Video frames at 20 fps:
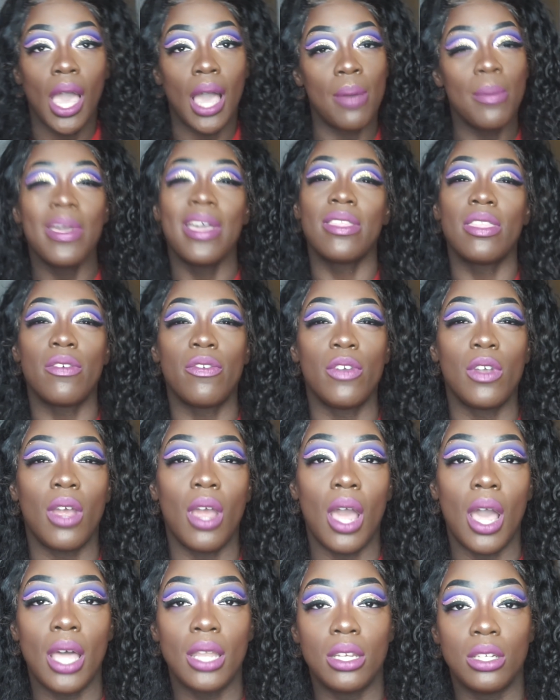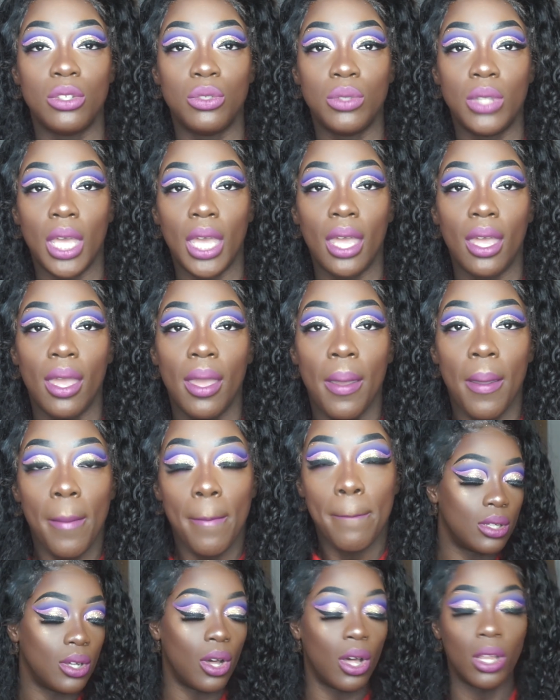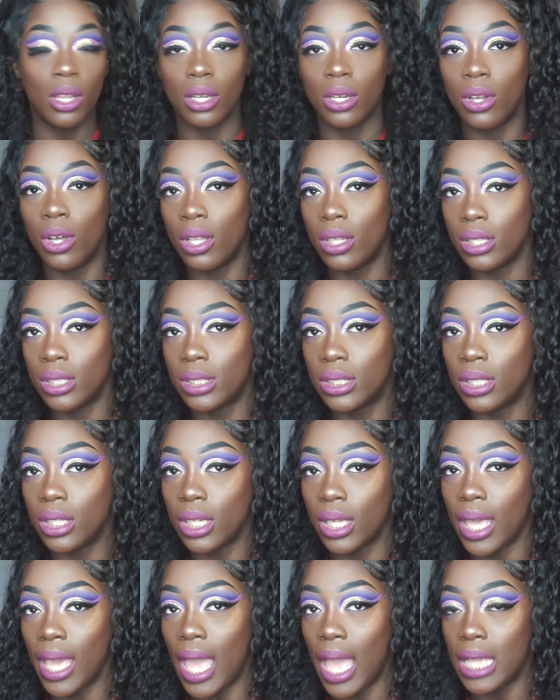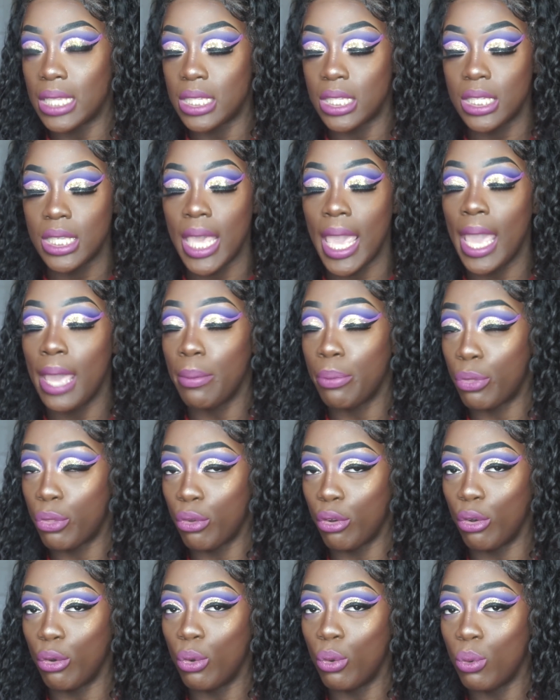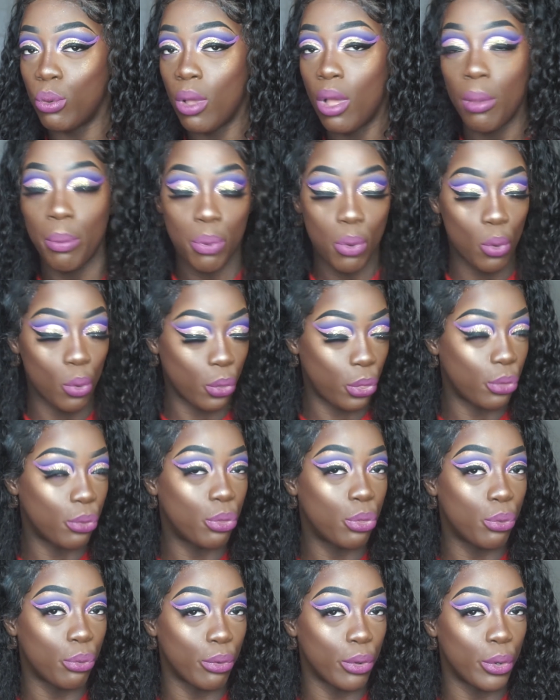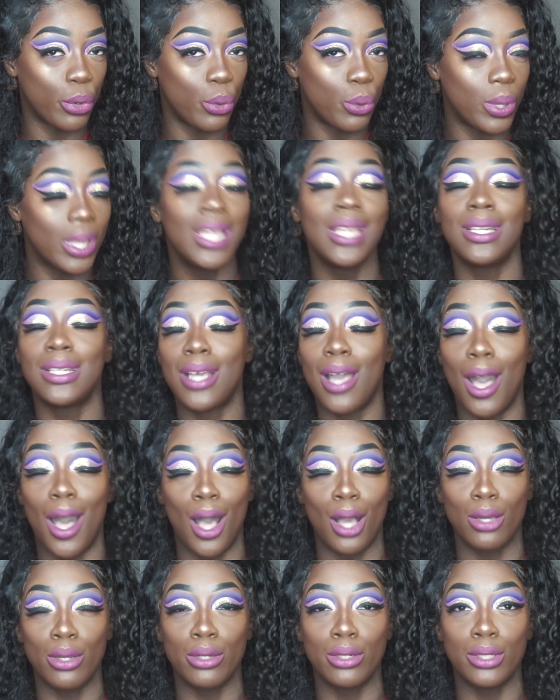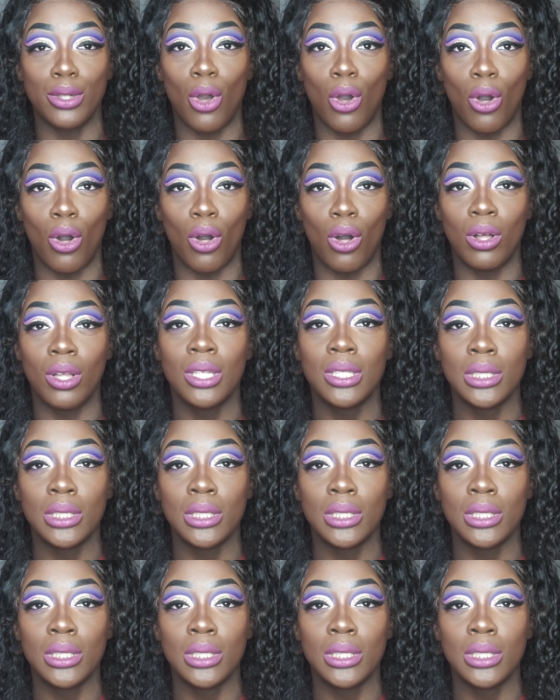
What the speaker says: I'm gonna have to figure out how to do that. All in all, this look has came through, pulled through, and conquered all.